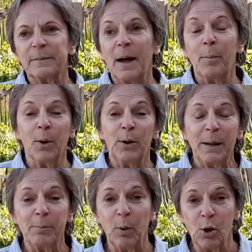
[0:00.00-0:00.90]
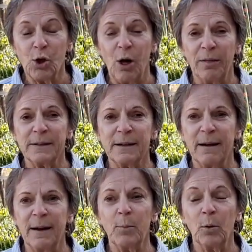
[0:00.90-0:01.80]
a burning bush all the
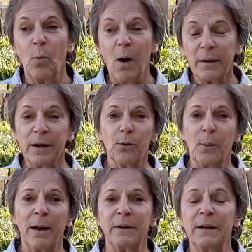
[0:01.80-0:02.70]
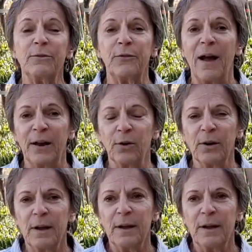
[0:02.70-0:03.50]
time or walking around in a fire.